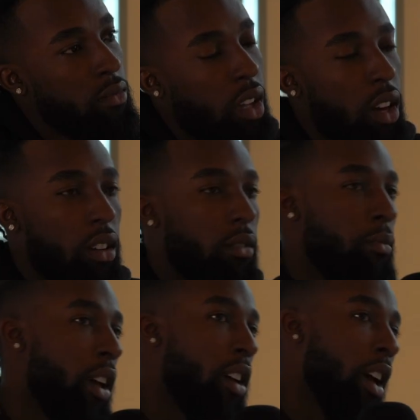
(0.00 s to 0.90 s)
Oh
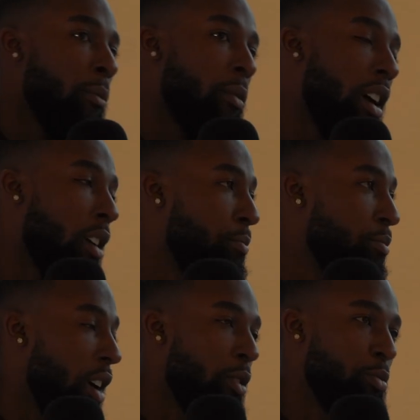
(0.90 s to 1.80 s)
man,
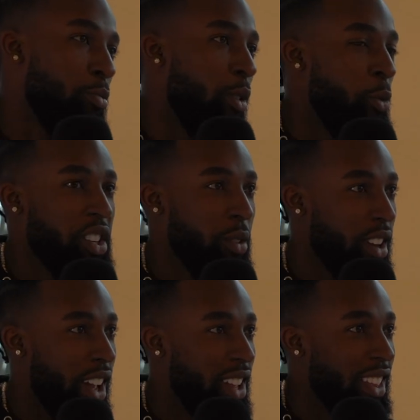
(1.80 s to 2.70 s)
I wish I
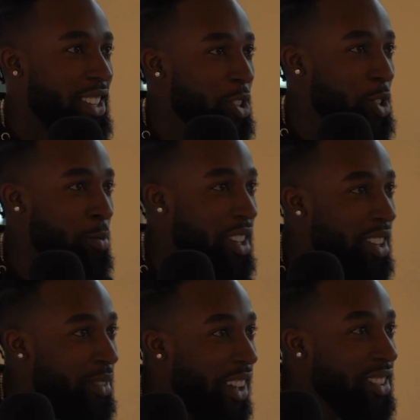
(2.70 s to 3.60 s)
would have had that social
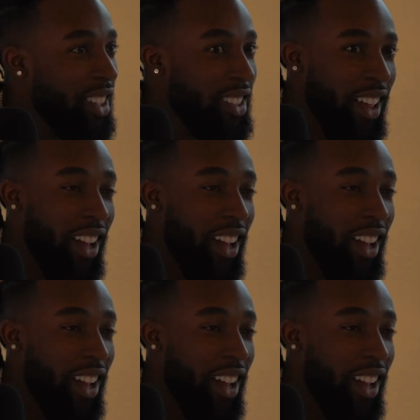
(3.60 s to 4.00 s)
media back then.